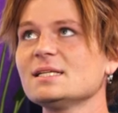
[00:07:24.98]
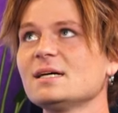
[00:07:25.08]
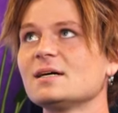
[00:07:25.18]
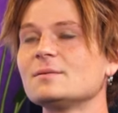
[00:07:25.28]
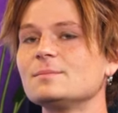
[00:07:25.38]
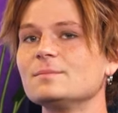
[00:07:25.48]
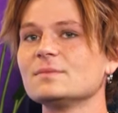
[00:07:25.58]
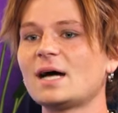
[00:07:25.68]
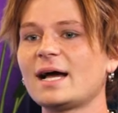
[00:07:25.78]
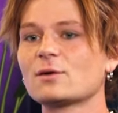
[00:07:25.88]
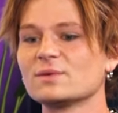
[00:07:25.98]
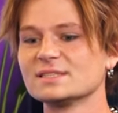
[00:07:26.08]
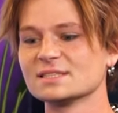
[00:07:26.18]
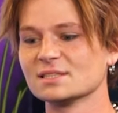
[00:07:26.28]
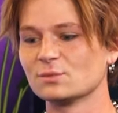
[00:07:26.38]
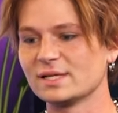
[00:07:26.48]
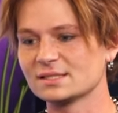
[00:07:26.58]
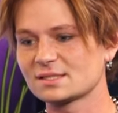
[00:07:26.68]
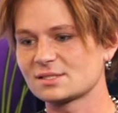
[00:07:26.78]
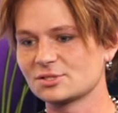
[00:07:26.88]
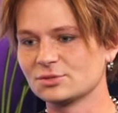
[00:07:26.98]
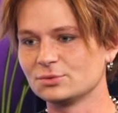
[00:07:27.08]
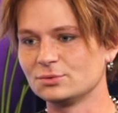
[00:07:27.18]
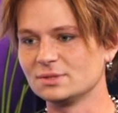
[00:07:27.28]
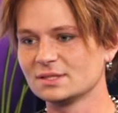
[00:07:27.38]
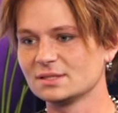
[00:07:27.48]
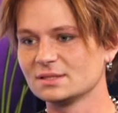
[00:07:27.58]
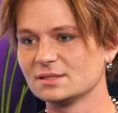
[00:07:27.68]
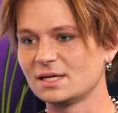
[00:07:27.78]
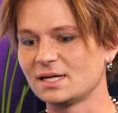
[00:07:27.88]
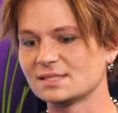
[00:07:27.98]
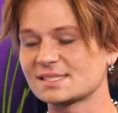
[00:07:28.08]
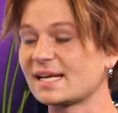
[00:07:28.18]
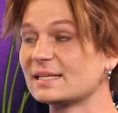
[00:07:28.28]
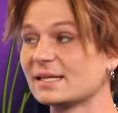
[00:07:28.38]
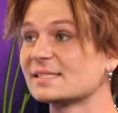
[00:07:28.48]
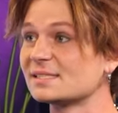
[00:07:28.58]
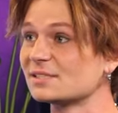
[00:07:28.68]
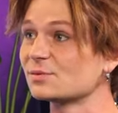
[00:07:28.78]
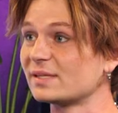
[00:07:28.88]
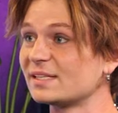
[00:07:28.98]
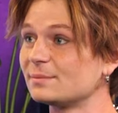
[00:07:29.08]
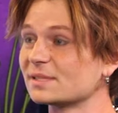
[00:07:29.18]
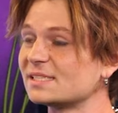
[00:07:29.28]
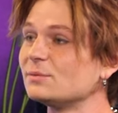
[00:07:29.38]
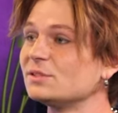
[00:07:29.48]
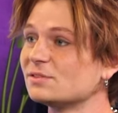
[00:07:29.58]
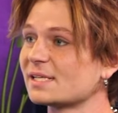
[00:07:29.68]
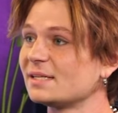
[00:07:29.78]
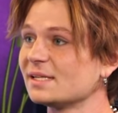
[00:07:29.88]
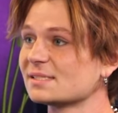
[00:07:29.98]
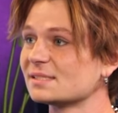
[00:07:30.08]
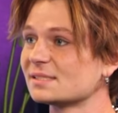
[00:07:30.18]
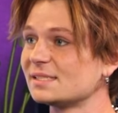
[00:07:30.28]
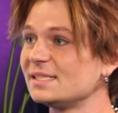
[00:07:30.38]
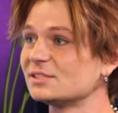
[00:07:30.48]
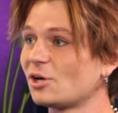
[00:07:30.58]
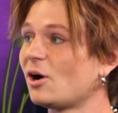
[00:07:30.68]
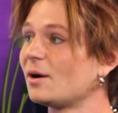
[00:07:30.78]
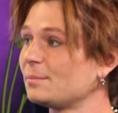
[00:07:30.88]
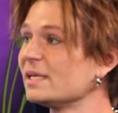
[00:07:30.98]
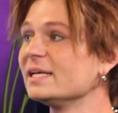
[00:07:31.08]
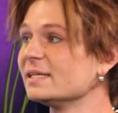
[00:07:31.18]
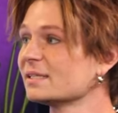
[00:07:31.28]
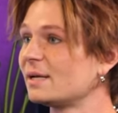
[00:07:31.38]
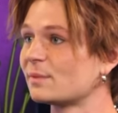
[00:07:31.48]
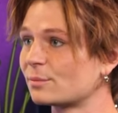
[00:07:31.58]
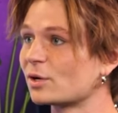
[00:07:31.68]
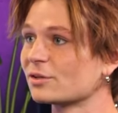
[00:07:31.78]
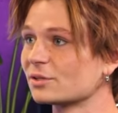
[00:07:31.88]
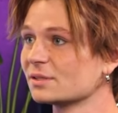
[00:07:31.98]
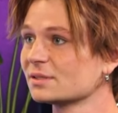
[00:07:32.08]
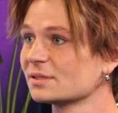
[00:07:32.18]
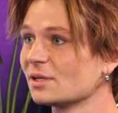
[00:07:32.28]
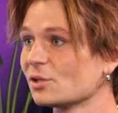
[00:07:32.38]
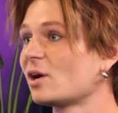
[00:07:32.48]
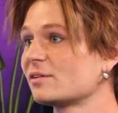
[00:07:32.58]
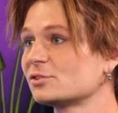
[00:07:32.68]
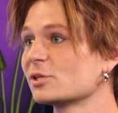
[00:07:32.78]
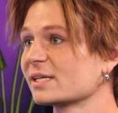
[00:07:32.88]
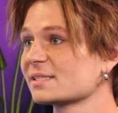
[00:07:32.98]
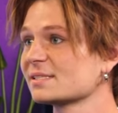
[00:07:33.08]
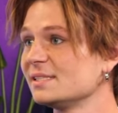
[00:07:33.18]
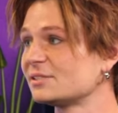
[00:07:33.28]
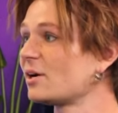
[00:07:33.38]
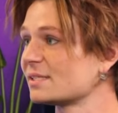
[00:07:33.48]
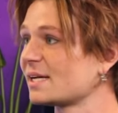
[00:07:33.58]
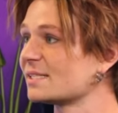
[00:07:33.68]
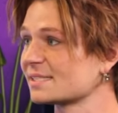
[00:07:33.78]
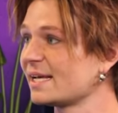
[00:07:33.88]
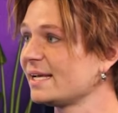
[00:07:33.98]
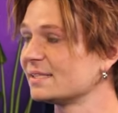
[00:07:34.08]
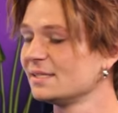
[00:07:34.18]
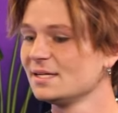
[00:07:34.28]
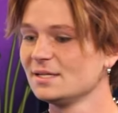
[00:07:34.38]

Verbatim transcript: I originally went to skate lessons with him because he would do skate lessons, and he taught me and my brother a lot of tricks. He taught us how to skate.